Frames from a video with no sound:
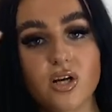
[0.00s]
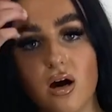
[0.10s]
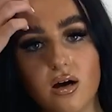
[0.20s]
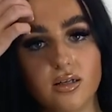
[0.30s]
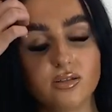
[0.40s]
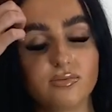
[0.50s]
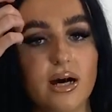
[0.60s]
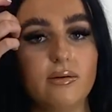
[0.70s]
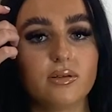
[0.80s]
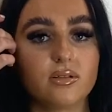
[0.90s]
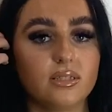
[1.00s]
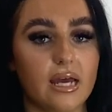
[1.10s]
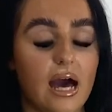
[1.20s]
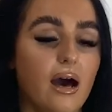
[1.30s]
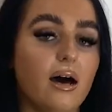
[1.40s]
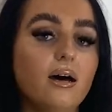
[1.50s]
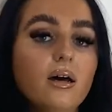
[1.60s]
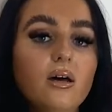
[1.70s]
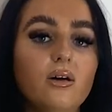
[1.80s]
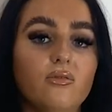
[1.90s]
tall as well because they are
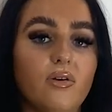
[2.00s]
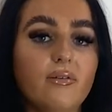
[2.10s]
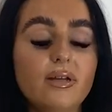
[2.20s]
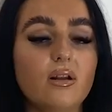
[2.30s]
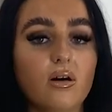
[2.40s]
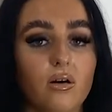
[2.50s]
very long